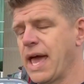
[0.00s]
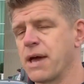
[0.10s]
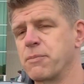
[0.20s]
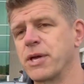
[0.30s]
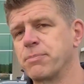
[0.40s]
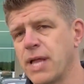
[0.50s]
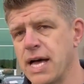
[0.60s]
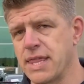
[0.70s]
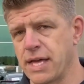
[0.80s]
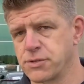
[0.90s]
and we
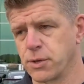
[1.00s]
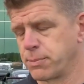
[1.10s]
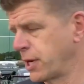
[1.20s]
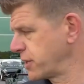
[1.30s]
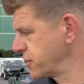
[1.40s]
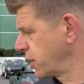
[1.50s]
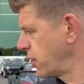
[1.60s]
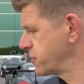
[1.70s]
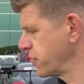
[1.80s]
apply that to a production car.